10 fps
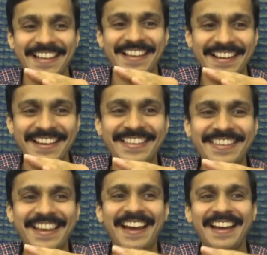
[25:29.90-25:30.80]

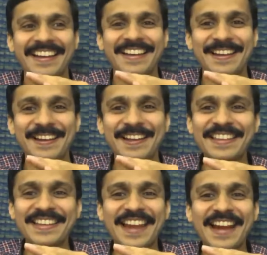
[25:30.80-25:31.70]
Latha
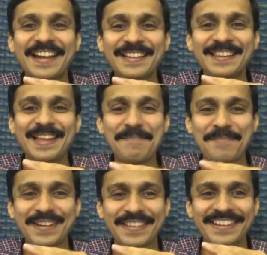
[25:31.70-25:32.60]

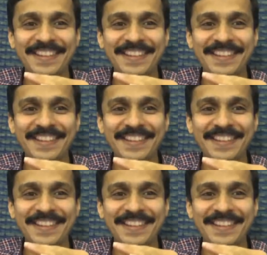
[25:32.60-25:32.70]
99%.